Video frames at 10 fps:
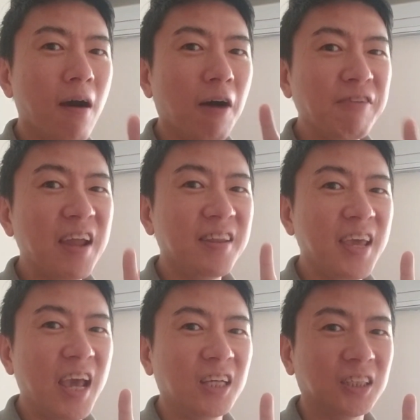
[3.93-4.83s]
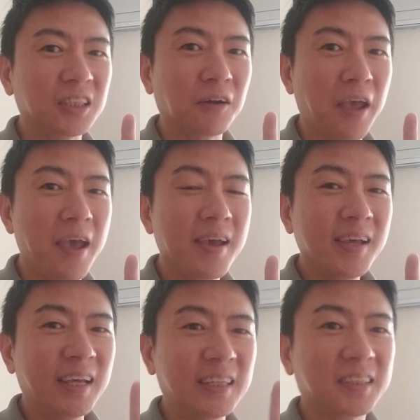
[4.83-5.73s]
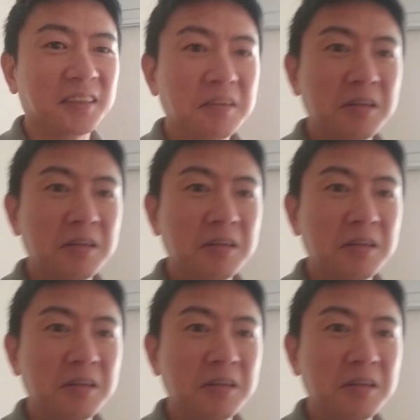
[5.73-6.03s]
of anti-aging, okay, is